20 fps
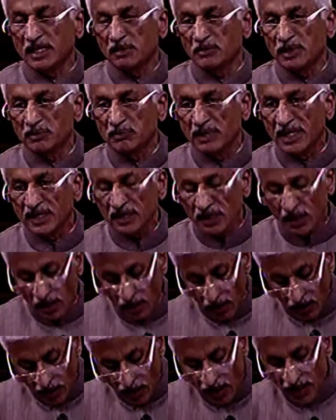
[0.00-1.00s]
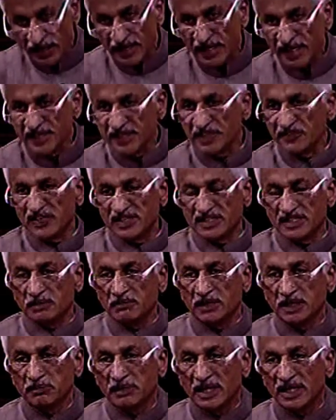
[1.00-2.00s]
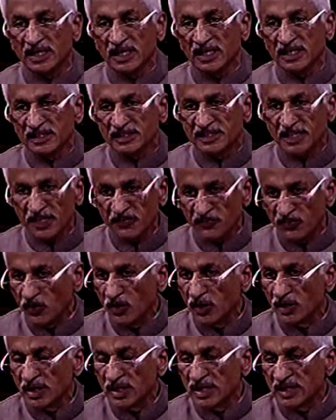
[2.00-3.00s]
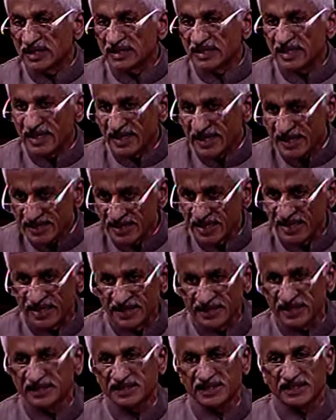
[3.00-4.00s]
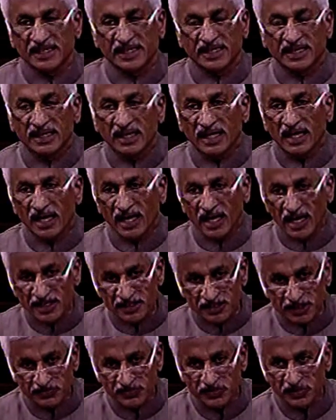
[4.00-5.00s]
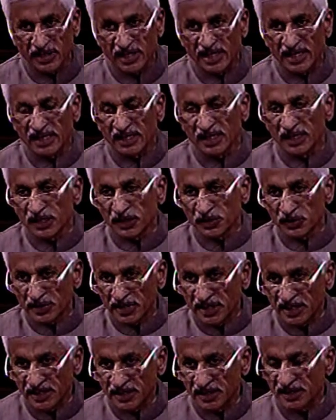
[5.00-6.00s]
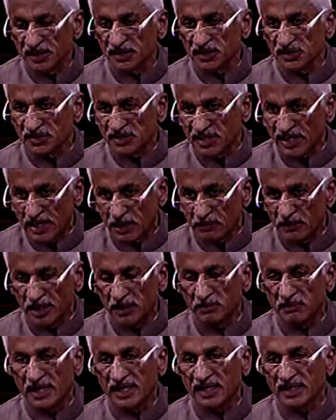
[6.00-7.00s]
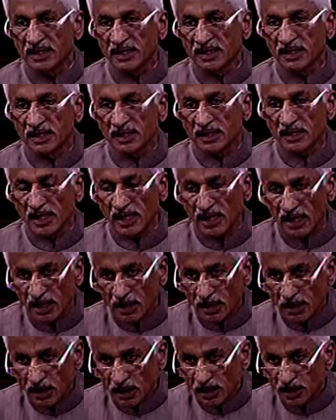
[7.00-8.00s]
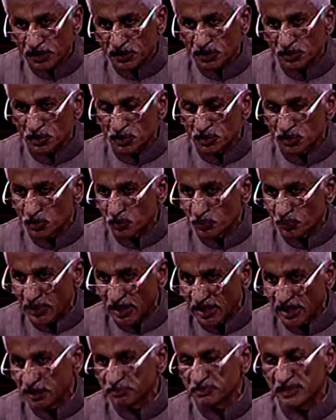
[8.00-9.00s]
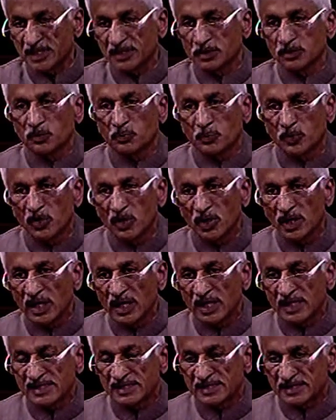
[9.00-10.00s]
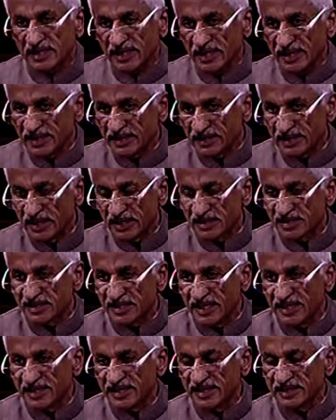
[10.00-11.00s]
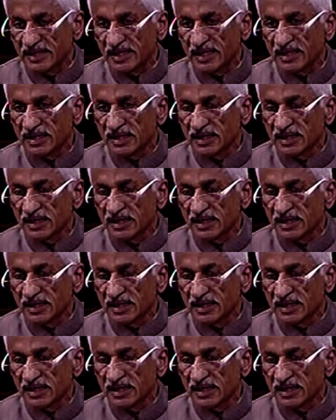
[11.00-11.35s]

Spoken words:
Amendment or 91st Amendment. Therefore, there is a necessity as of today to introduce an amendment to plug up that loophole, stating that